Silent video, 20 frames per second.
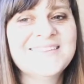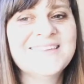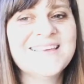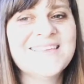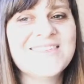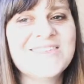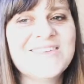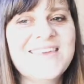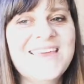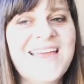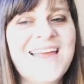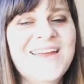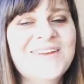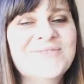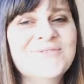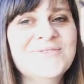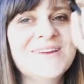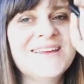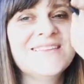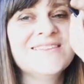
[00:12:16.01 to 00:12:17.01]
that she
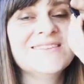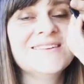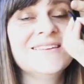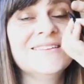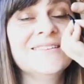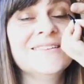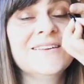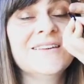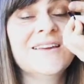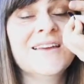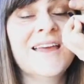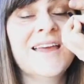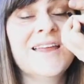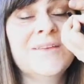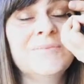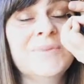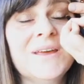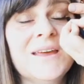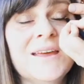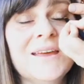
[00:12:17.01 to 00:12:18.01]
had reached into her
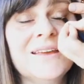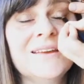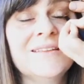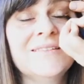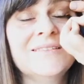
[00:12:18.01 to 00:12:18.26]
handbag and